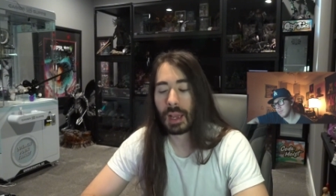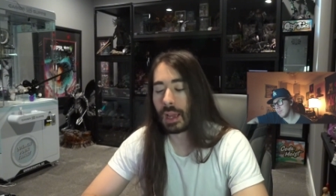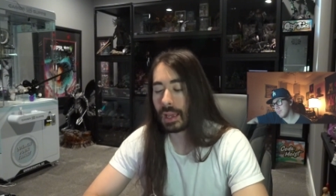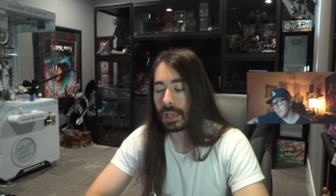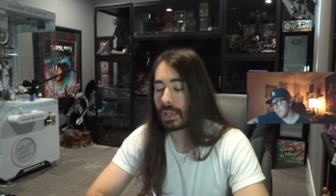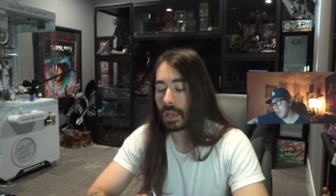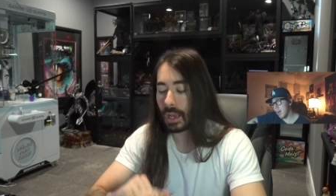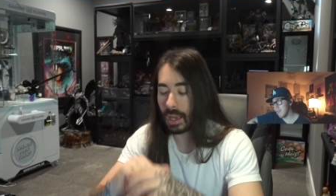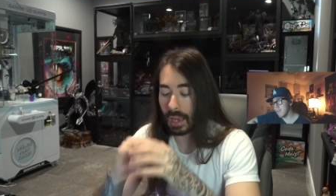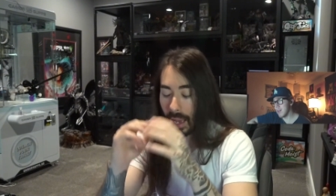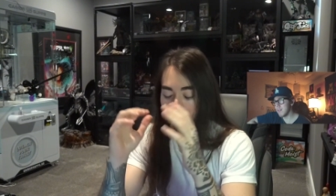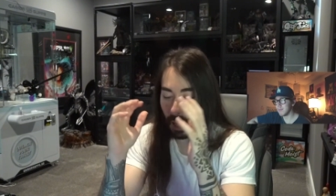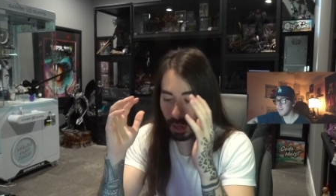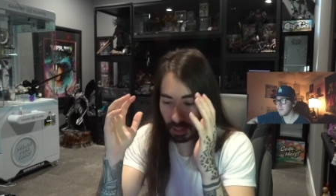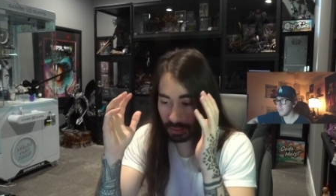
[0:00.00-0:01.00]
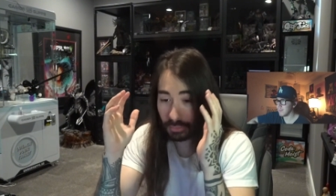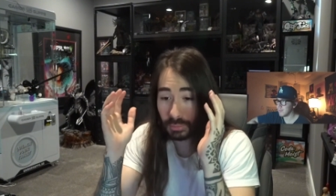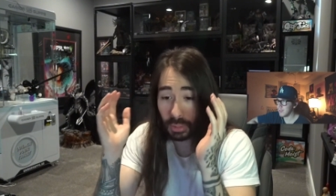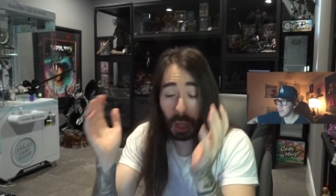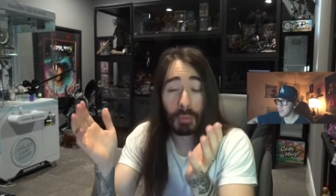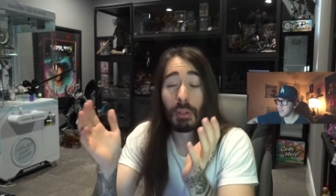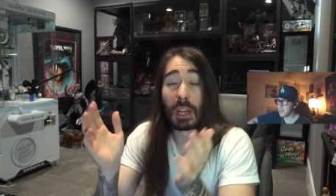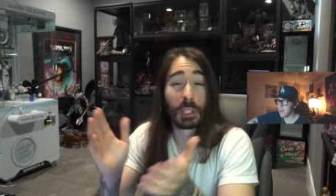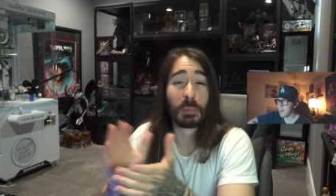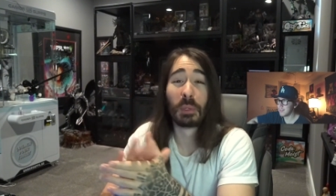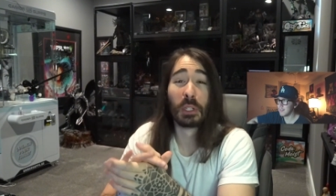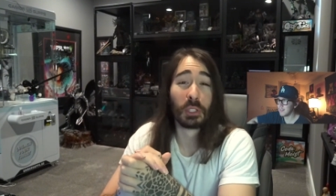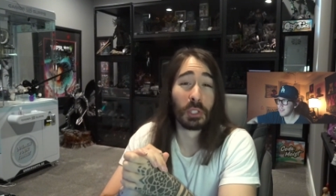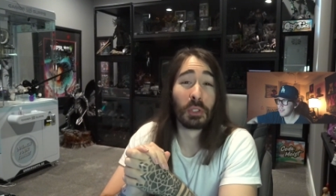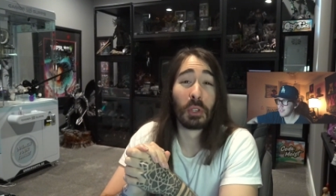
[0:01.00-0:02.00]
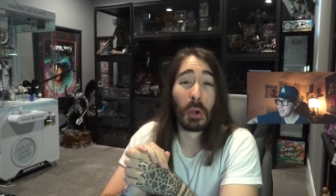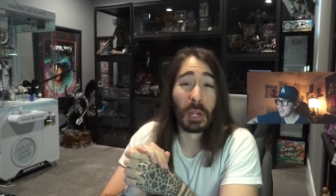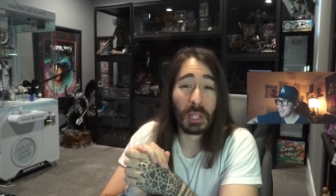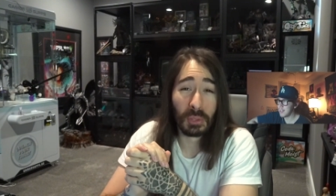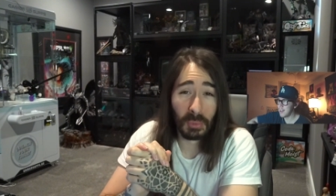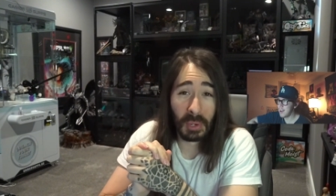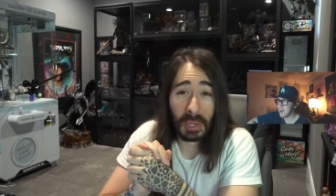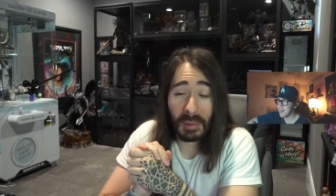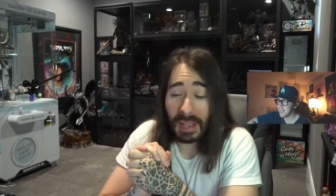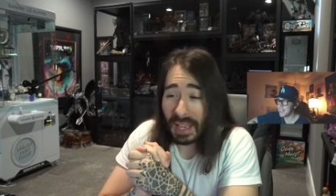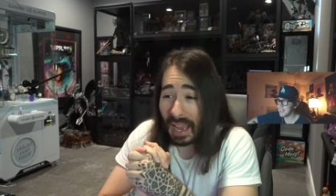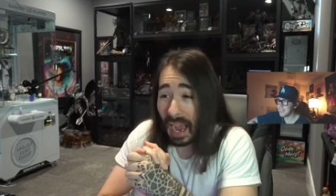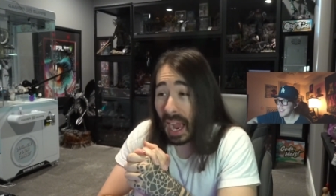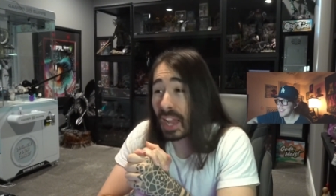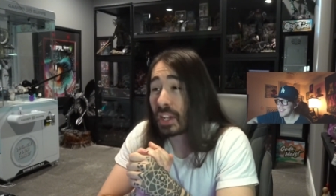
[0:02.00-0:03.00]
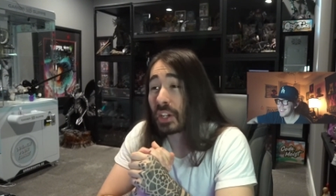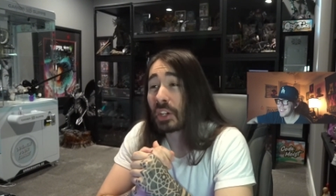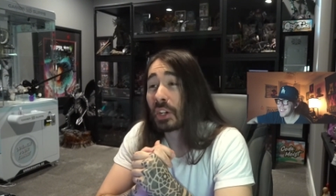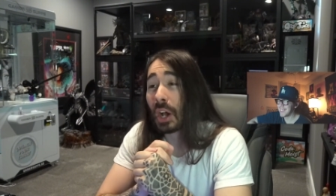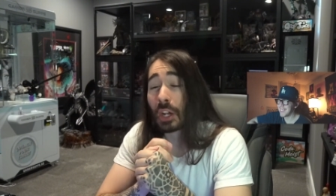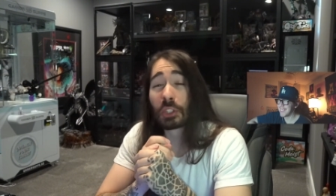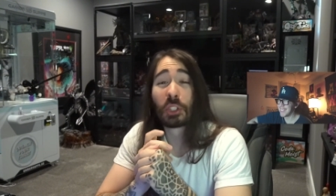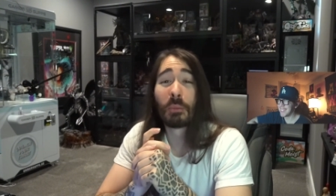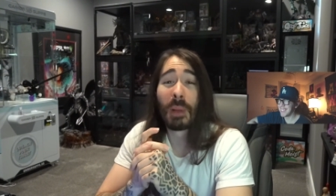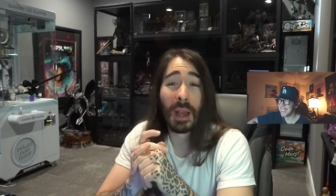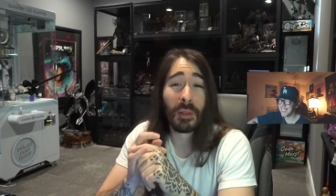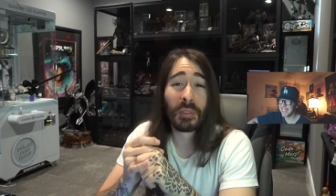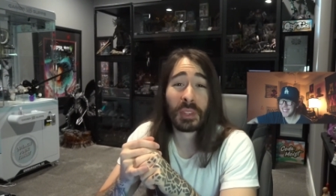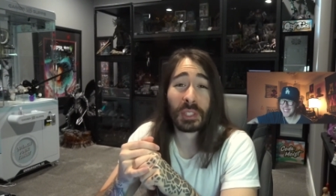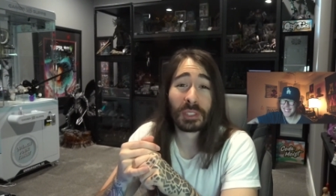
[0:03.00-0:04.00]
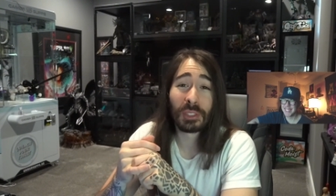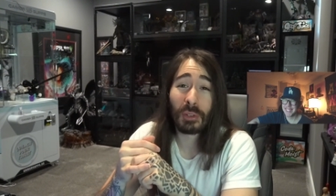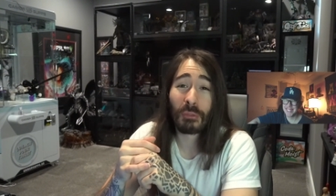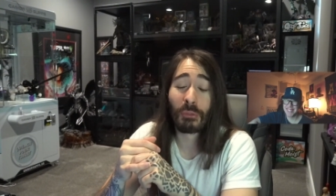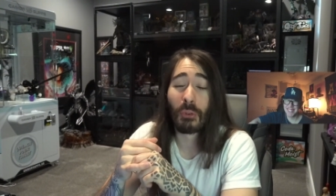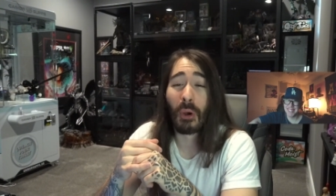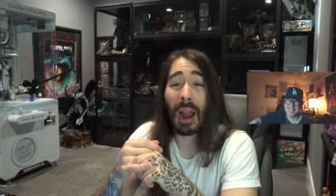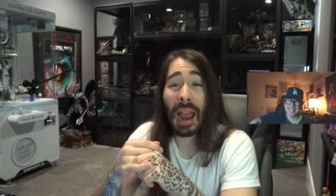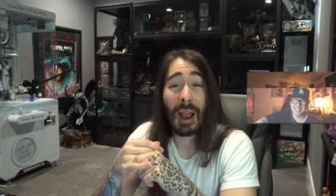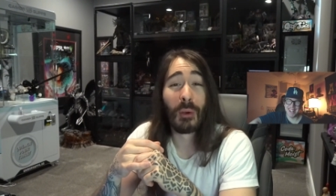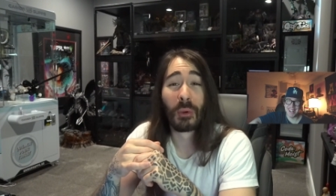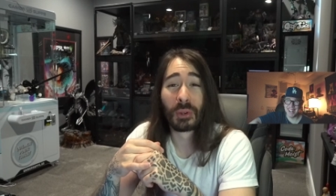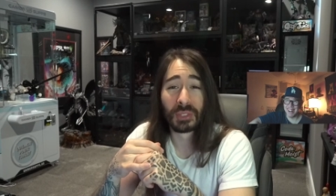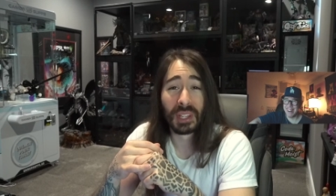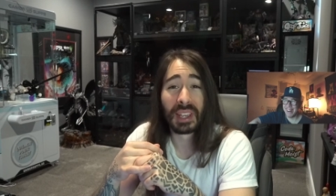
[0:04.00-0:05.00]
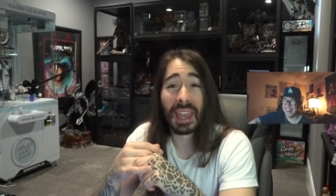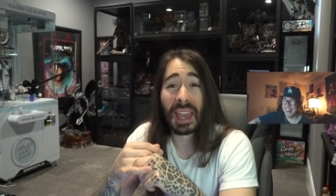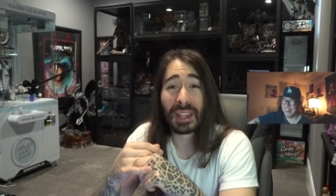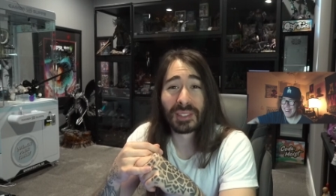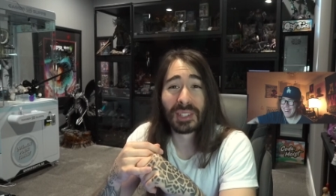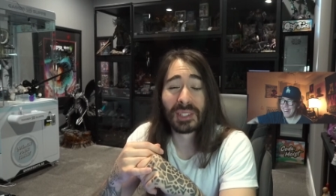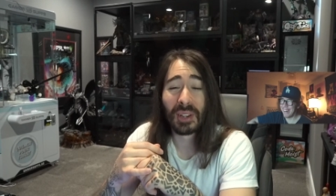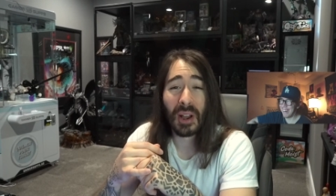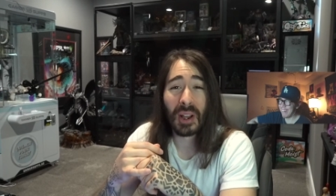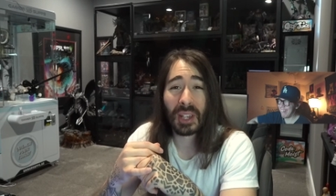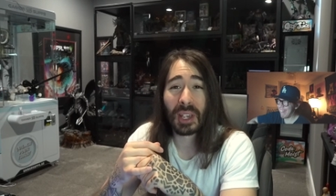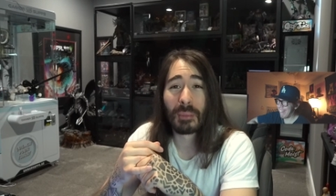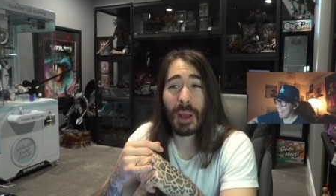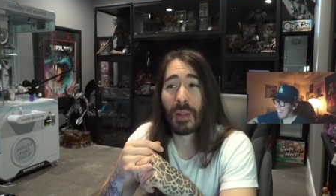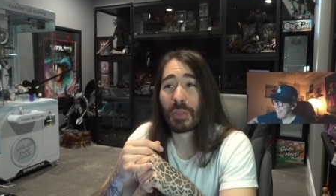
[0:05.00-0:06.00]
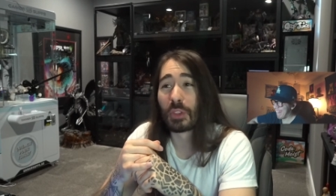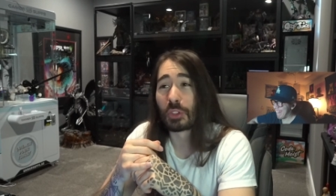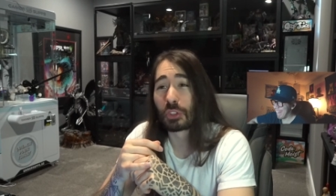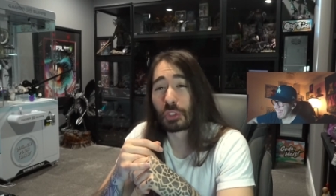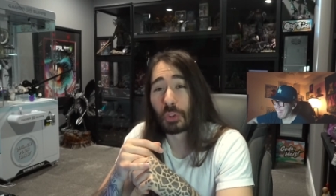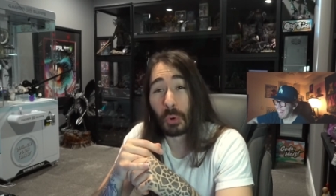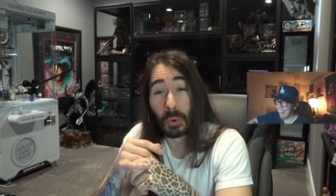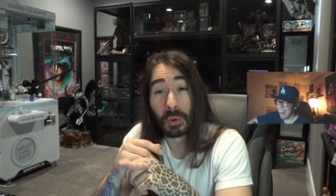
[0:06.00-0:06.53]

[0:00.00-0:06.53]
I love Expedition 33. I could gush about this for hours, like actually talking about the story.